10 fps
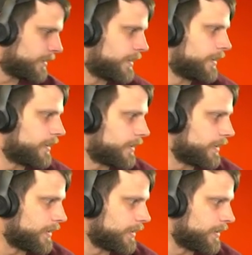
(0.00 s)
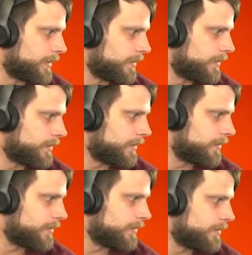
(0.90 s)
Uh,
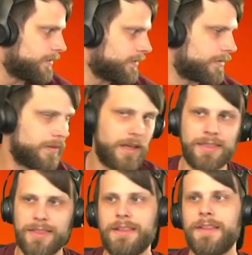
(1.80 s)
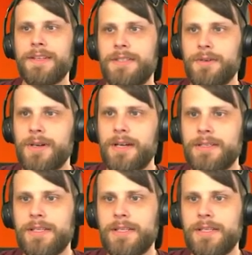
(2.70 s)
I think that's correct,